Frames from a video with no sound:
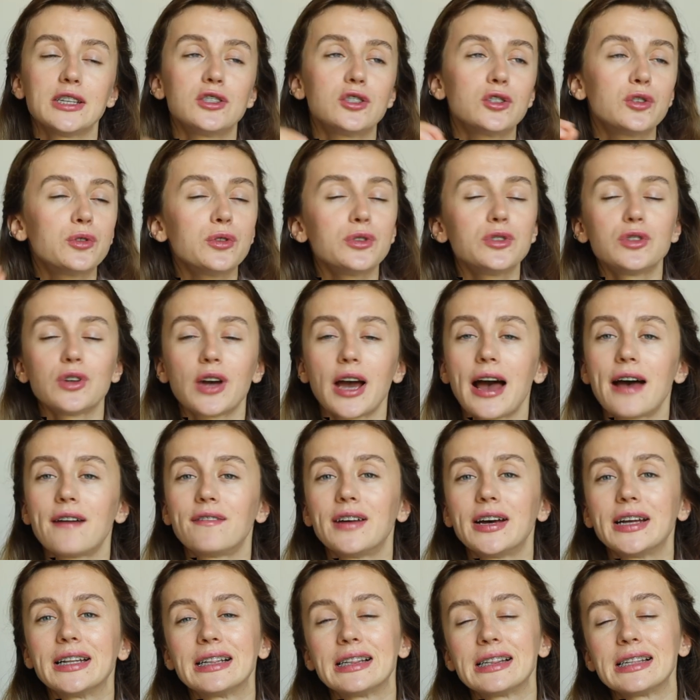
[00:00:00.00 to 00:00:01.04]
It's good to
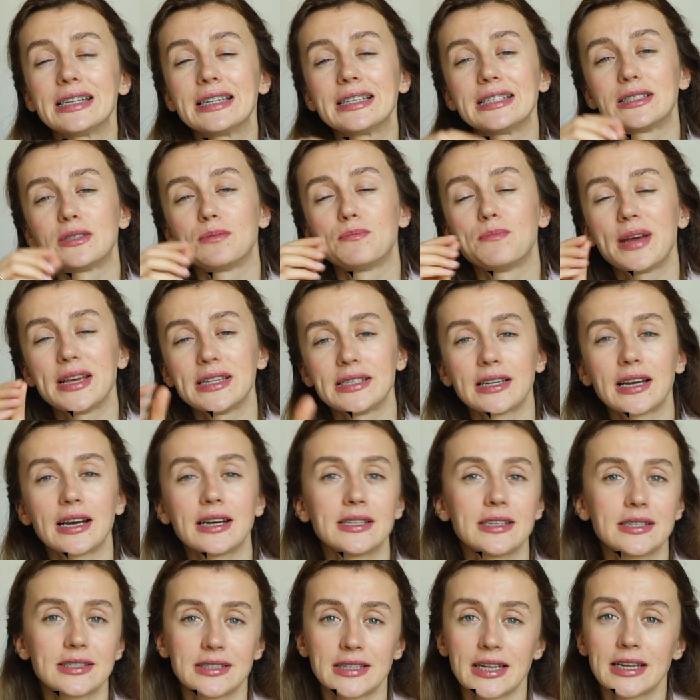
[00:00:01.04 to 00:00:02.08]
have at least basic
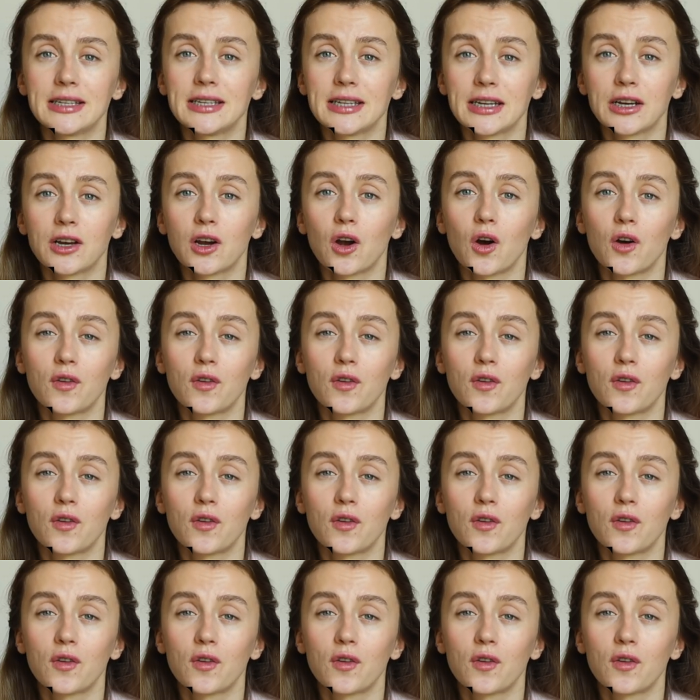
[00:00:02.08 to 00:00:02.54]
understanding